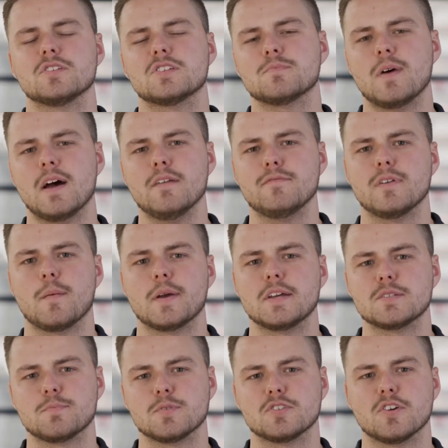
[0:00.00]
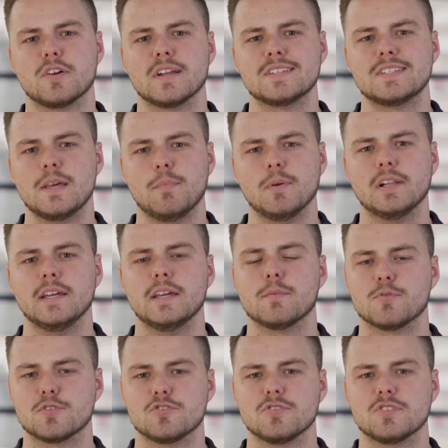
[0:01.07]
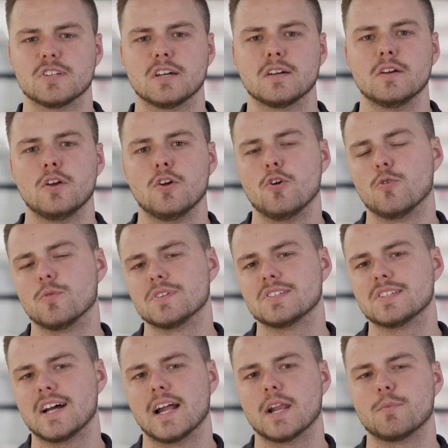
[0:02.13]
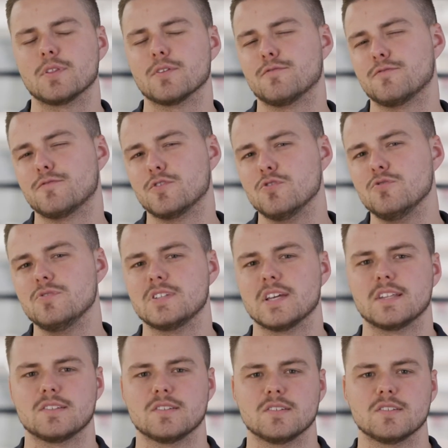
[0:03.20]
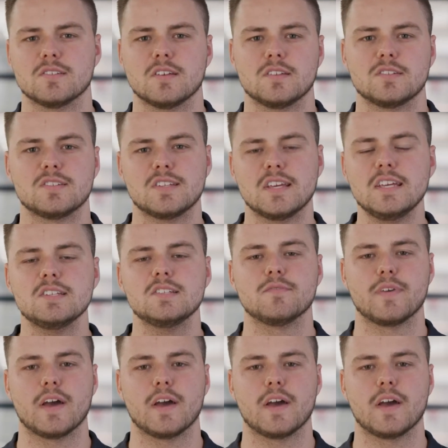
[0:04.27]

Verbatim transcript: the smart farmer is a persona, typically a producer who has started with a few sensors, sees the